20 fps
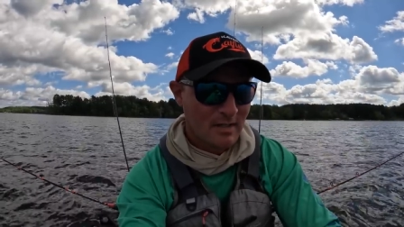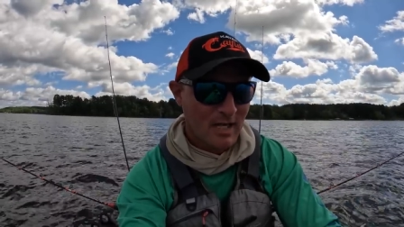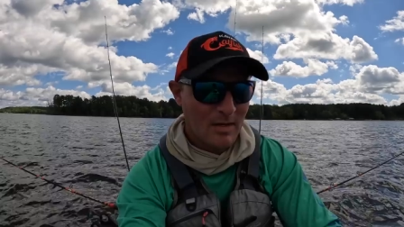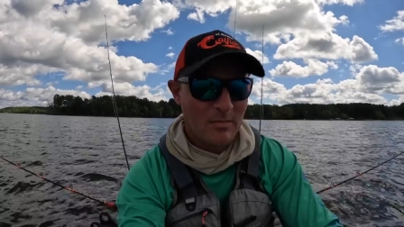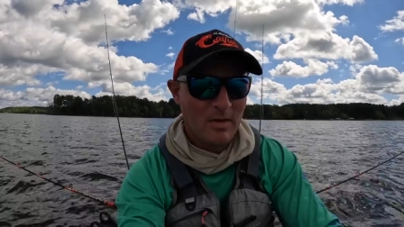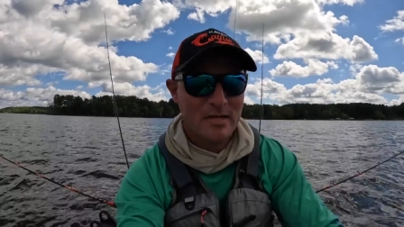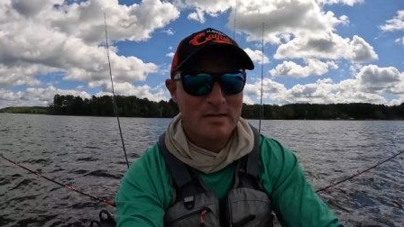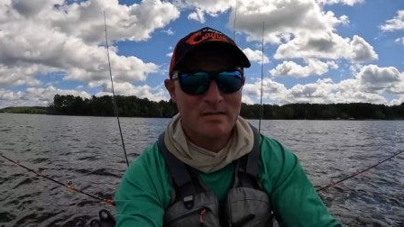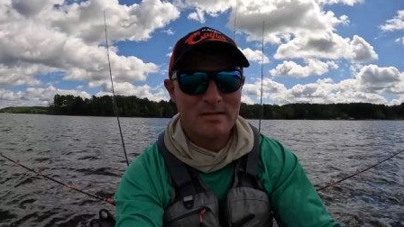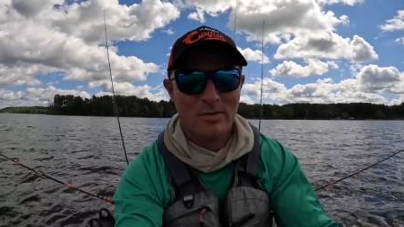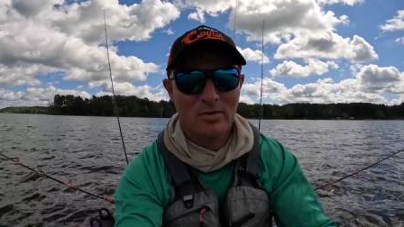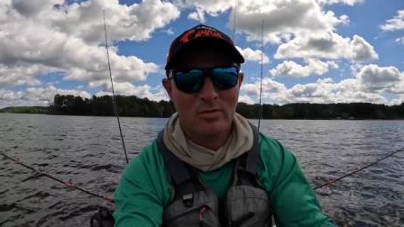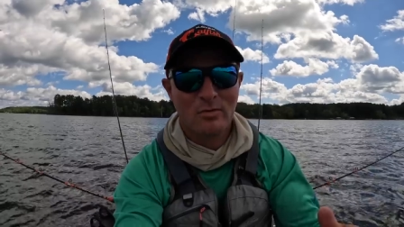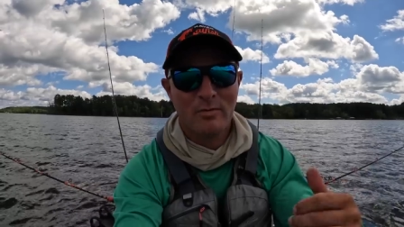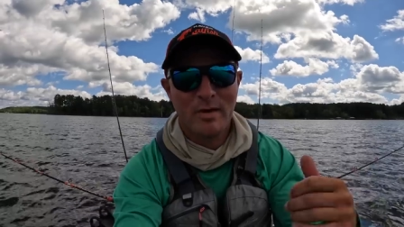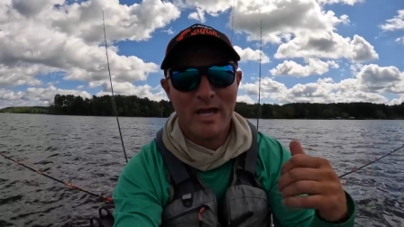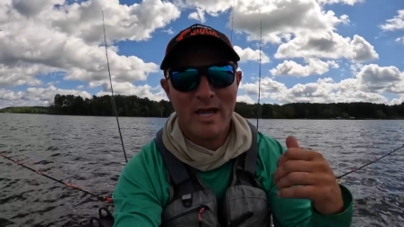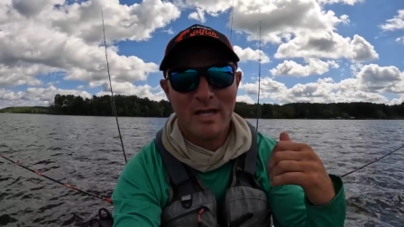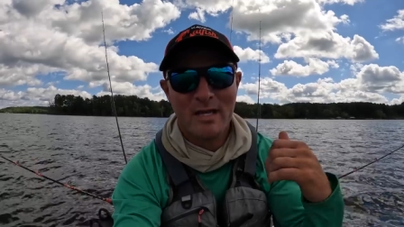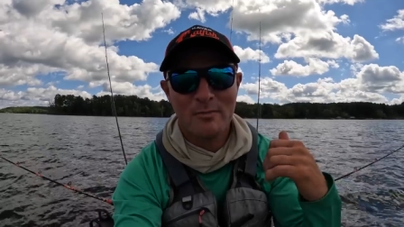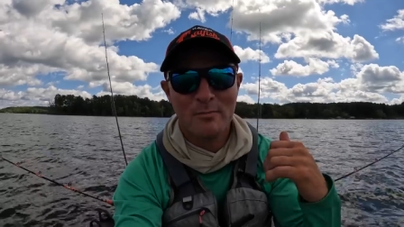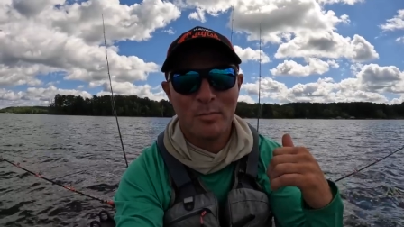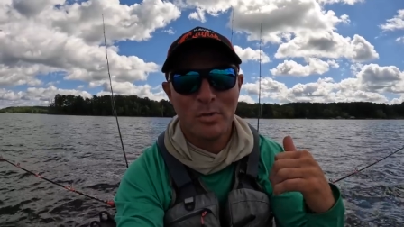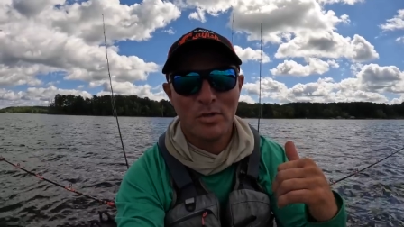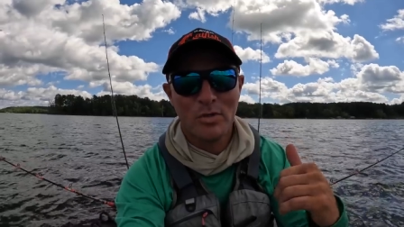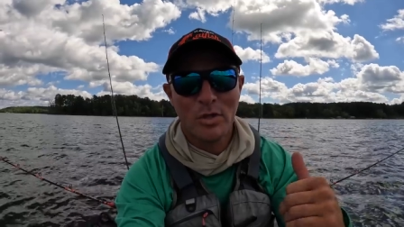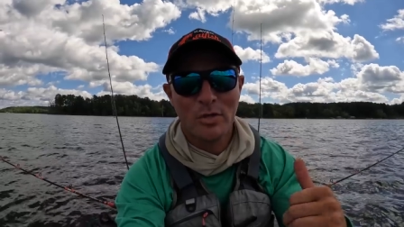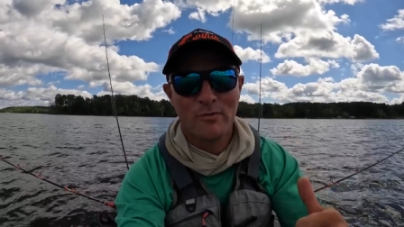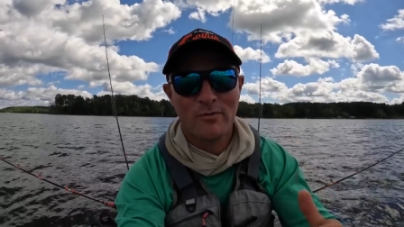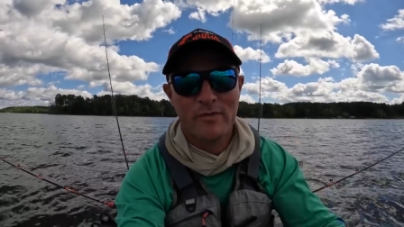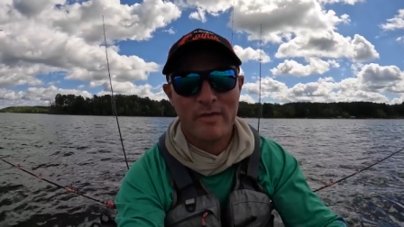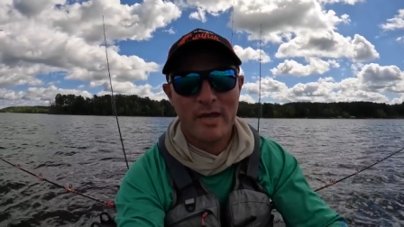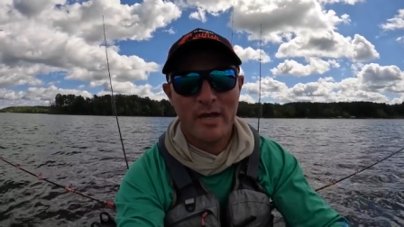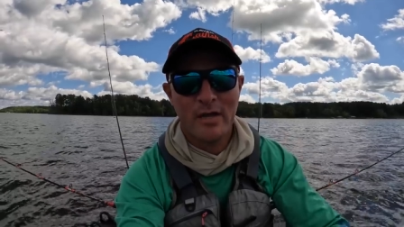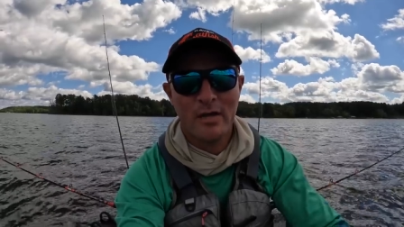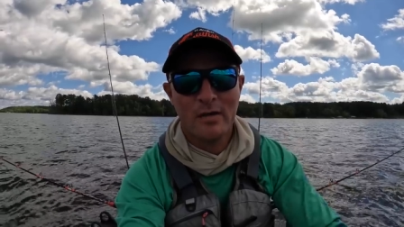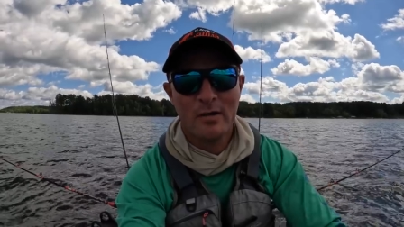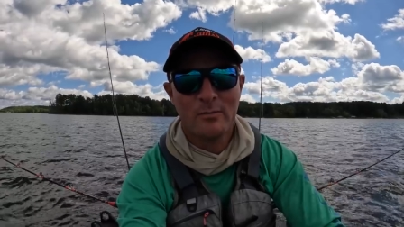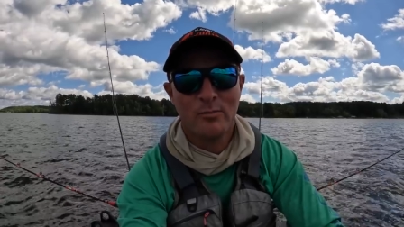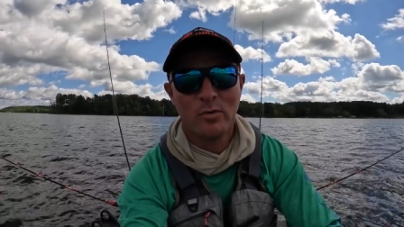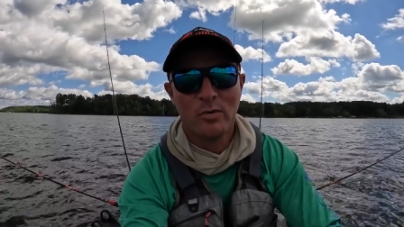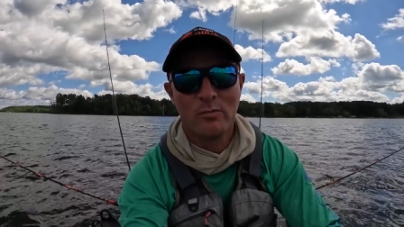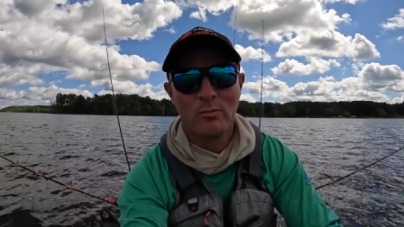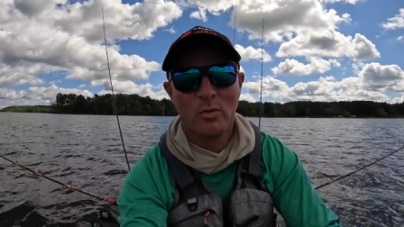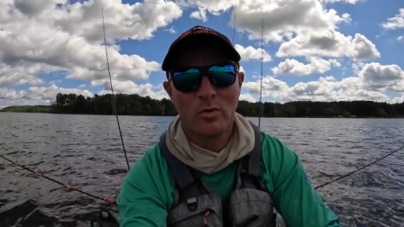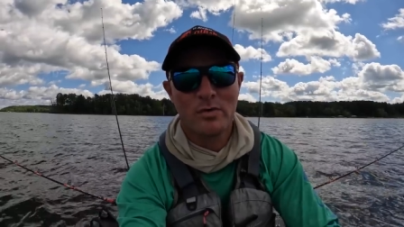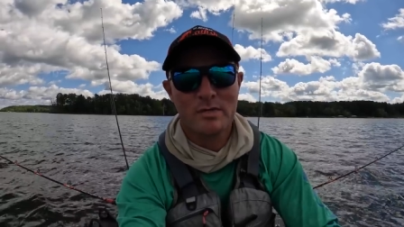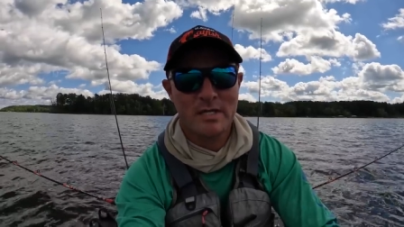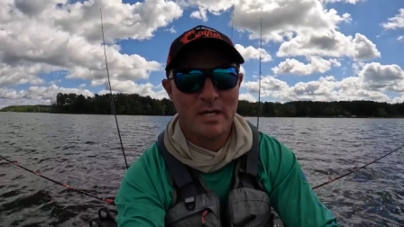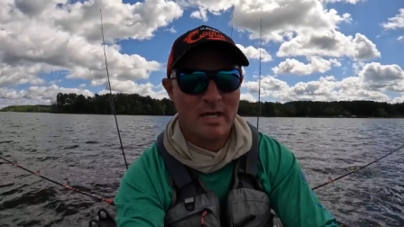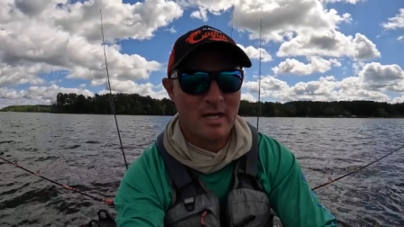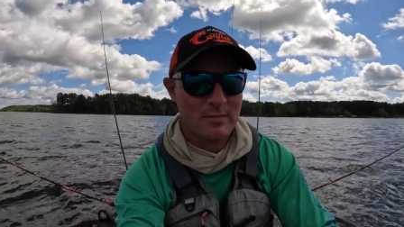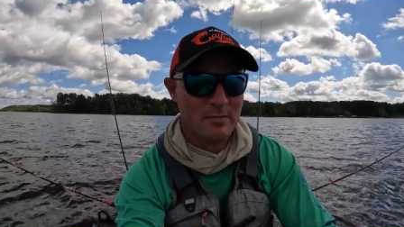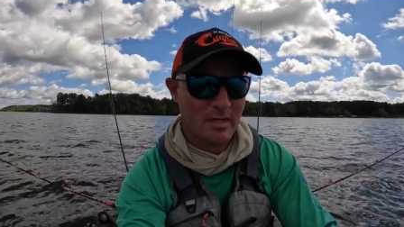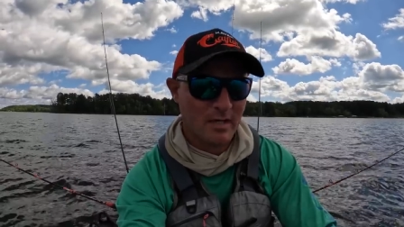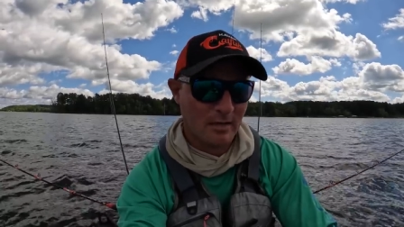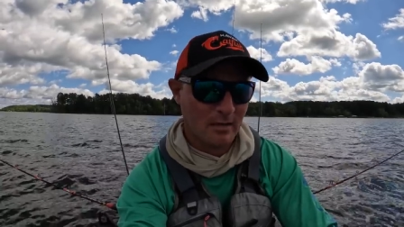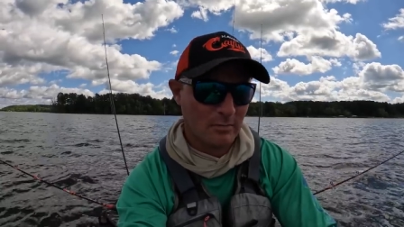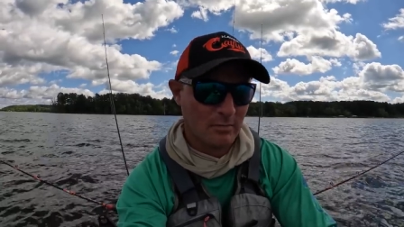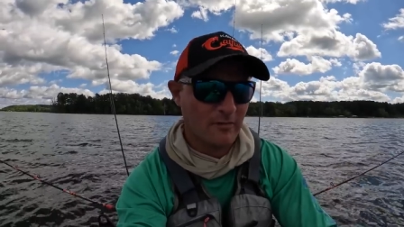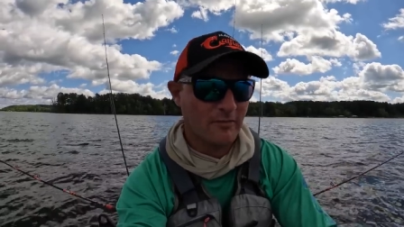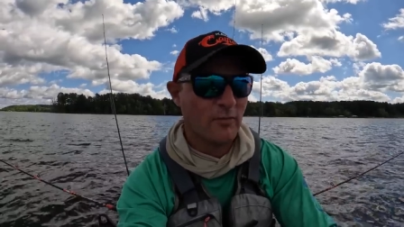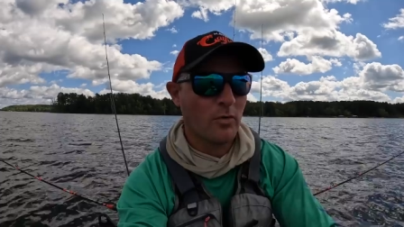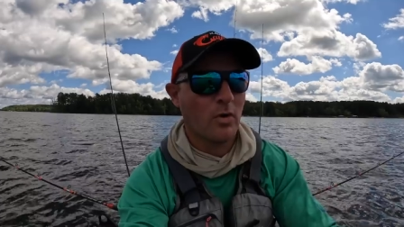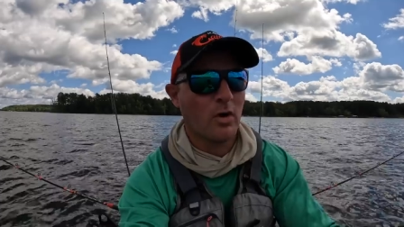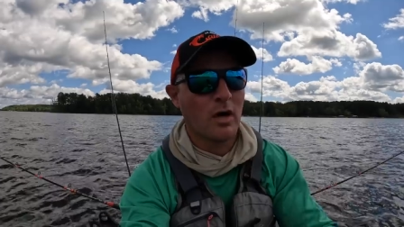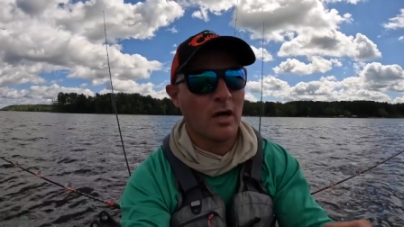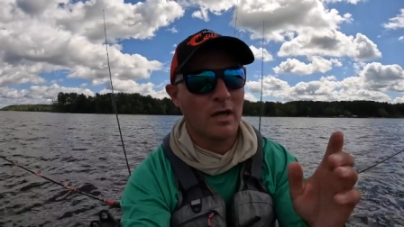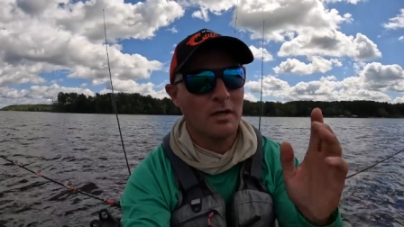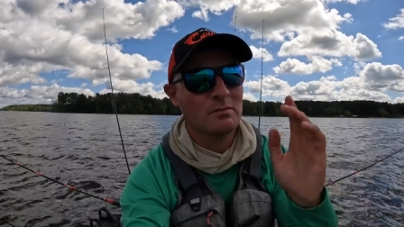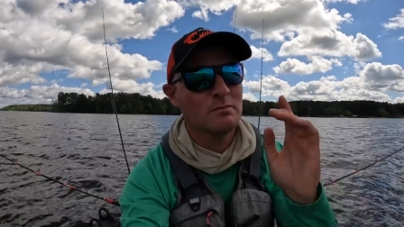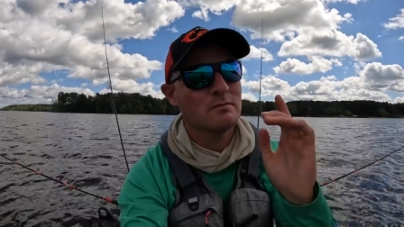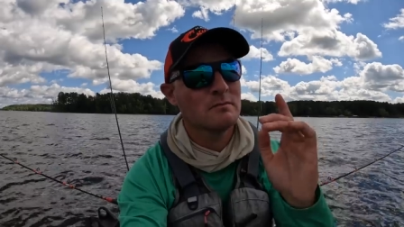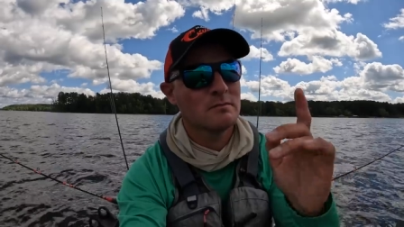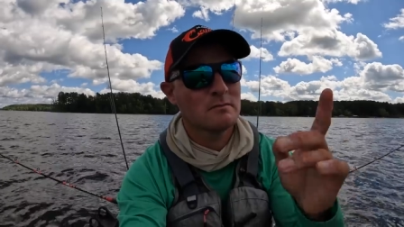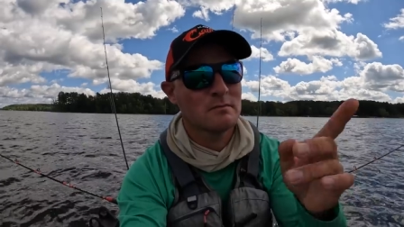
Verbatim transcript: I may circle back and pull over that hump one more time here before I